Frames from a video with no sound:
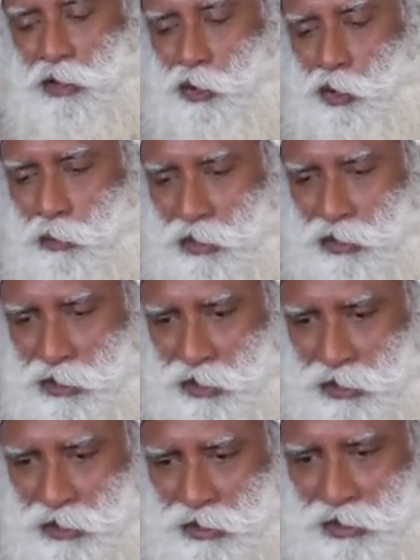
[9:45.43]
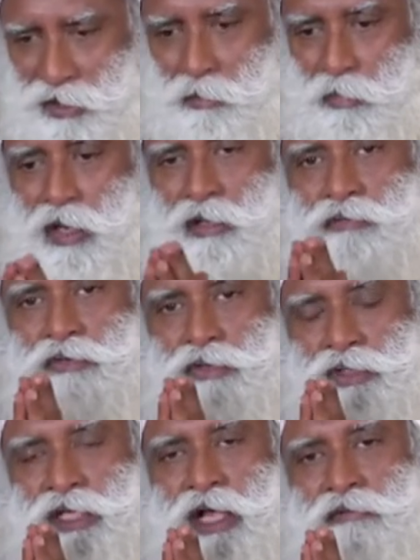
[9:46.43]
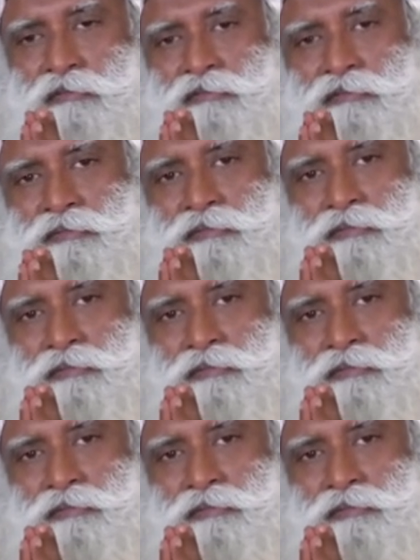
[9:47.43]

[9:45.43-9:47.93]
you must treat it as a part of yourself.